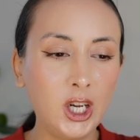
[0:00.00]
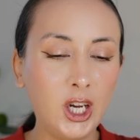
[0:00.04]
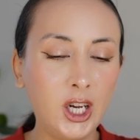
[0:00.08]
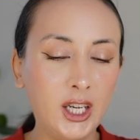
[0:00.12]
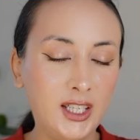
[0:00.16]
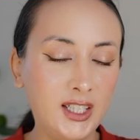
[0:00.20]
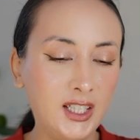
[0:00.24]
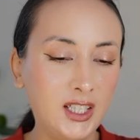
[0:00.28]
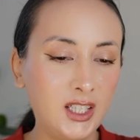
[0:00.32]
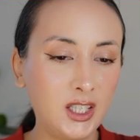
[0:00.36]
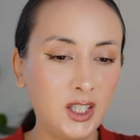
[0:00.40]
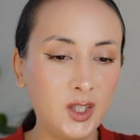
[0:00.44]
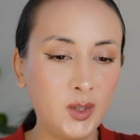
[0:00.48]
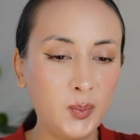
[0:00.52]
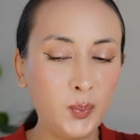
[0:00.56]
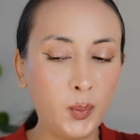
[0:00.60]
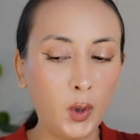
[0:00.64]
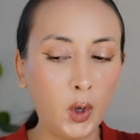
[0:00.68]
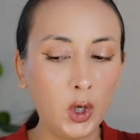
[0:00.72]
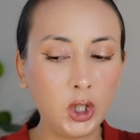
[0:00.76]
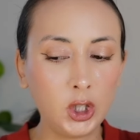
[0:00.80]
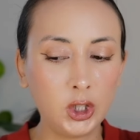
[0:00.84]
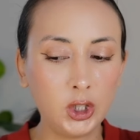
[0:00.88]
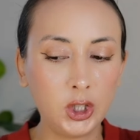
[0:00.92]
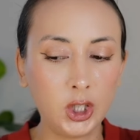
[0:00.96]
has
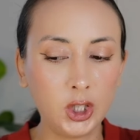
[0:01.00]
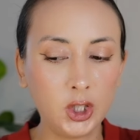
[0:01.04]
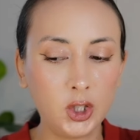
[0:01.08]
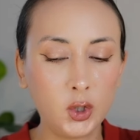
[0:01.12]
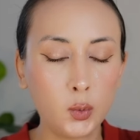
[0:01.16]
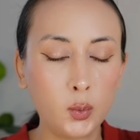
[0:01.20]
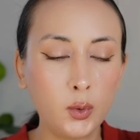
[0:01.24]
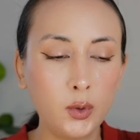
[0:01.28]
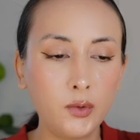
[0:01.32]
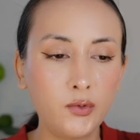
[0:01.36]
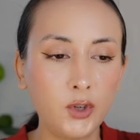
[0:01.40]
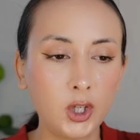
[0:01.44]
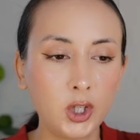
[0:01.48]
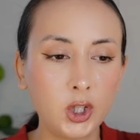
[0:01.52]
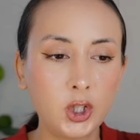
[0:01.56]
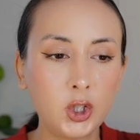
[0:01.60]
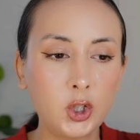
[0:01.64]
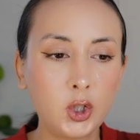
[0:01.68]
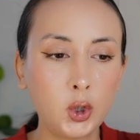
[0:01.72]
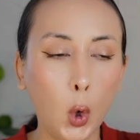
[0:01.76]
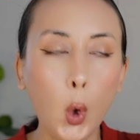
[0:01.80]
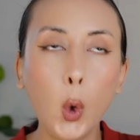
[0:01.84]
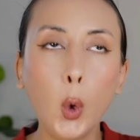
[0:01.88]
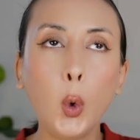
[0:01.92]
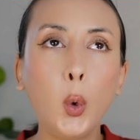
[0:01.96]
spoiled us with
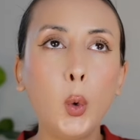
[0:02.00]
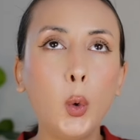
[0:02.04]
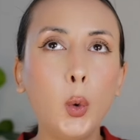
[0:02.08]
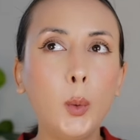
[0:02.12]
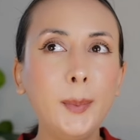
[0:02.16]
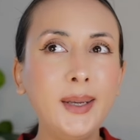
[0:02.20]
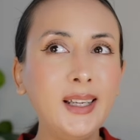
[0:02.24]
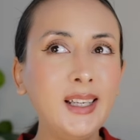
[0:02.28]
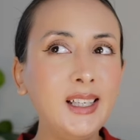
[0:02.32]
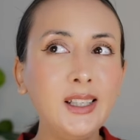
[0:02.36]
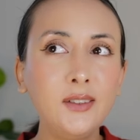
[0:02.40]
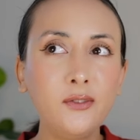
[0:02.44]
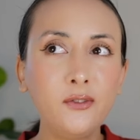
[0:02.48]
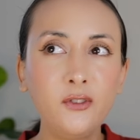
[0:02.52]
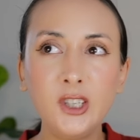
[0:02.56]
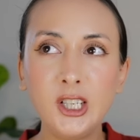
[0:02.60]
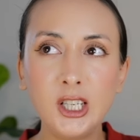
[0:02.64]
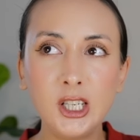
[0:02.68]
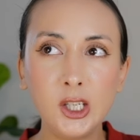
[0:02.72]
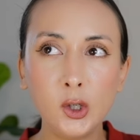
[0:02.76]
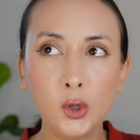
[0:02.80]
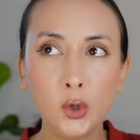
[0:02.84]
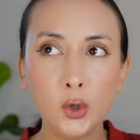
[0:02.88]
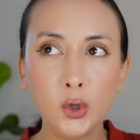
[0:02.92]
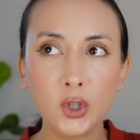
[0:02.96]
so many
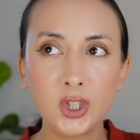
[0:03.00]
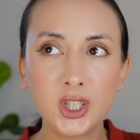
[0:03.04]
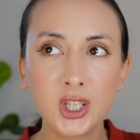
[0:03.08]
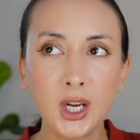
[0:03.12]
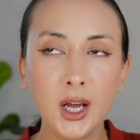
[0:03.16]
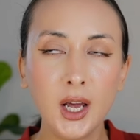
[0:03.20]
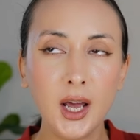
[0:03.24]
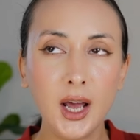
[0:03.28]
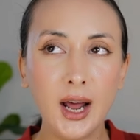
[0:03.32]
videos.